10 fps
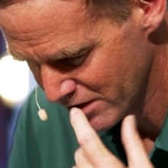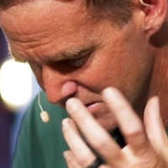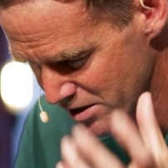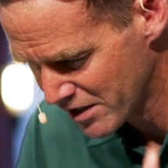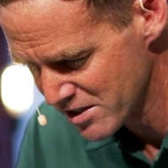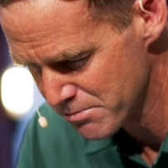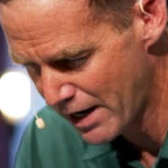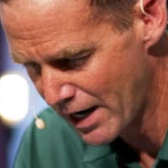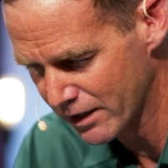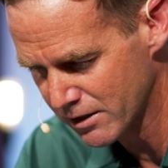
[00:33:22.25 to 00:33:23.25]
The son is
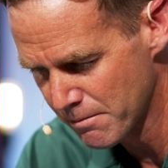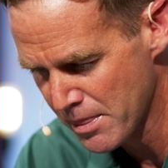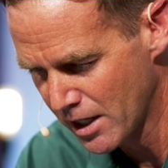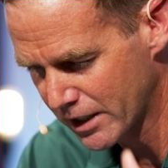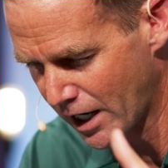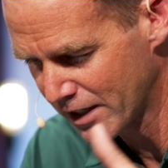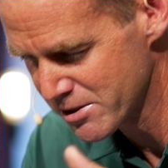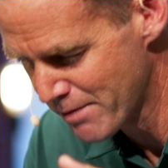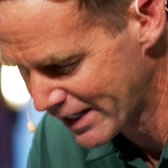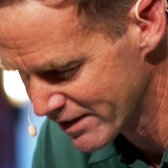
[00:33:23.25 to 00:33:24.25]
back. God
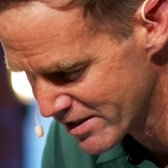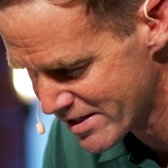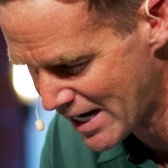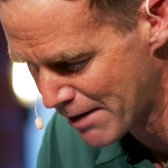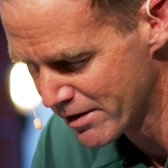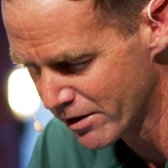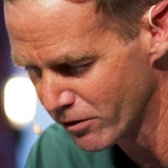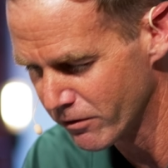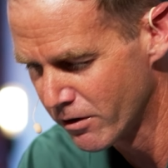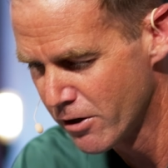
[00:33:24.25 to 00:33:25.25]
is making a statement
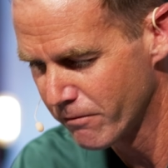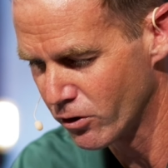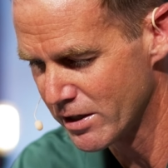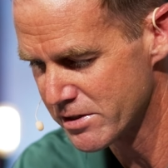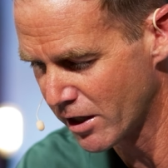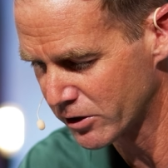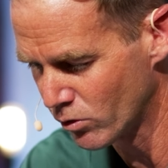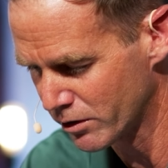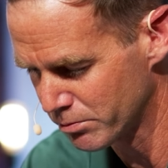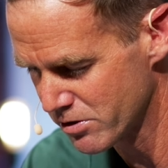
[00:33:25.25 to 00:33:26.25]
here for his
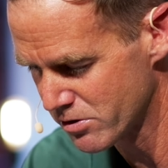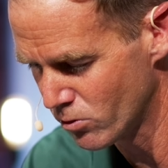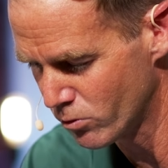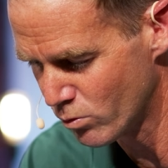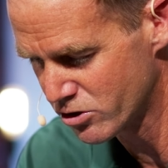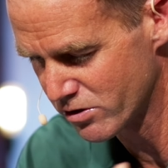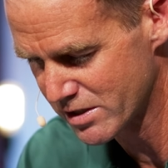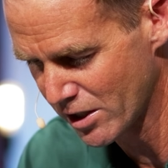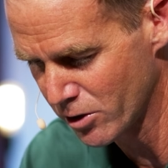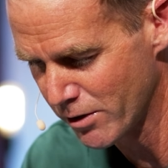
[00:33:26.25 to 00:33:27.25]
ongoing pursuit. We
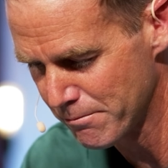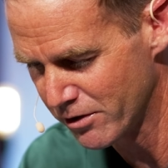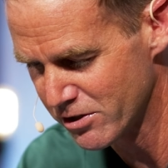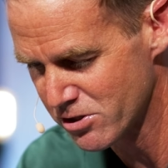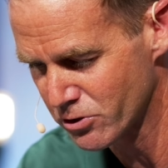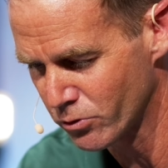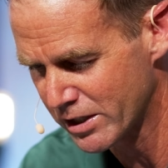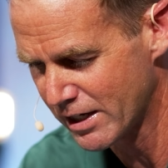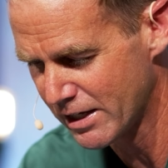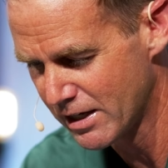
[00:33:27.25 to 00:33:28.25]
should celebrate, but the
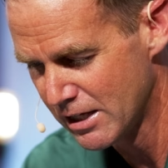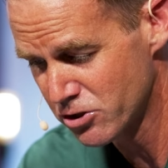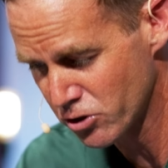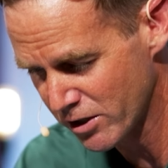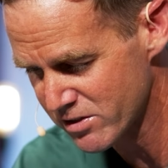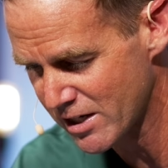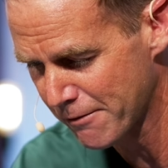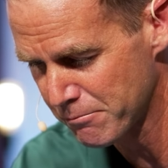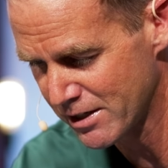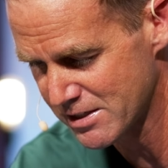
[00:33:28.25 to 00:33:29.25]
story should have
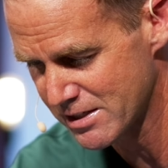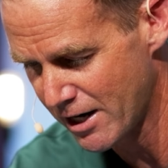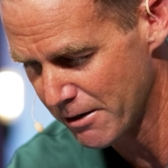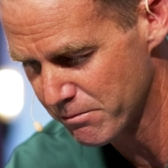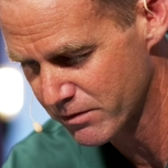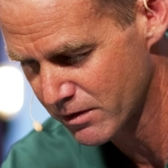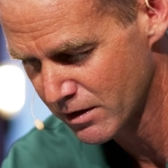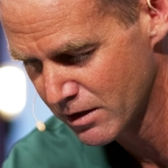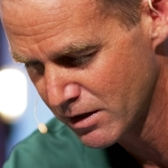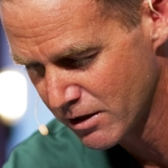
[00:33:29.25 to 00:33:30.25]
stopped, but it's not.
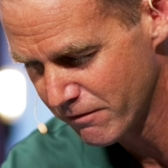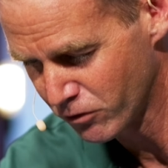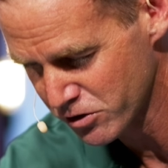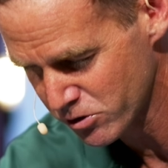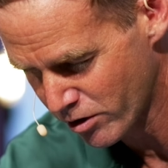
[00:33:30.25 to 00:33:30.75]
Verse